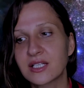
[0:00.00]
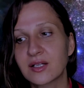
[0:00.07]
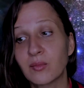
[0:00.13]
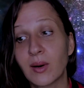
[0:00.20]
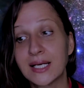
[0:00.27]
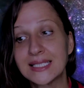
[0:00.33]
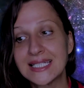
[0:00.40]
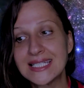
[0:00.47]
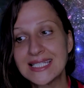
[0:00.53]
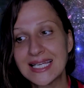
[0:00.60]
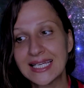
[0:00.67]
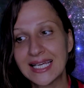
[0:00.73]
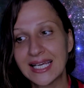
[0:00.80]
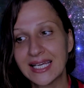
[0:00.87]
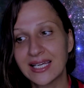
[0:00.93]
by the
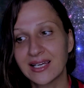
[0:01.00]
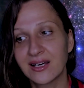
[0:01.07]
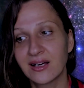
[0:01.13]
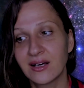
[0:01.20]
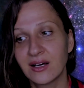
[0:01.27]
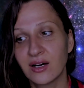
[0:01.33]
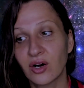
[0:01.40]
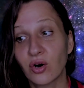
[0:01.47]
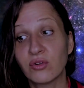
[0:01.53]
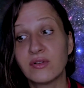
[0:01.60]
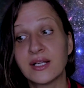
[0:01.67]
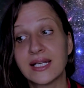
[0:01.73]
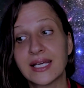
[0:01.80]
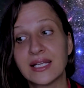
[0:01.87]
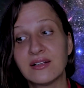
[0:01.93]
ticking of
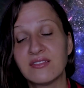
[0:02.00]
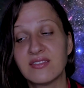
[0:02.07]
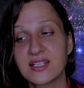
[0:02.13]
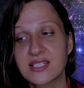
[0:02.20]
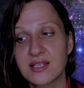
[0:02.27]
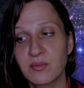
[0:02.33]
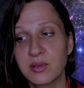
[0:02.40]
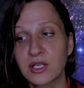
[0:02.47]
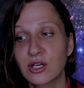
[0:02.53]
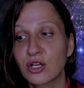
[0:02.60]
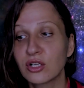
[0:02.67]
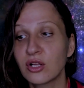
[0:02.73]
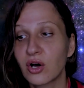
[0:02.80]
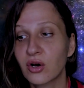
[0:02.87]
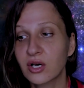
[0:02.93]
an invisible
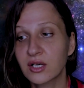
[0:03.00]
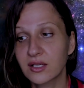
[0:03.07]
clock.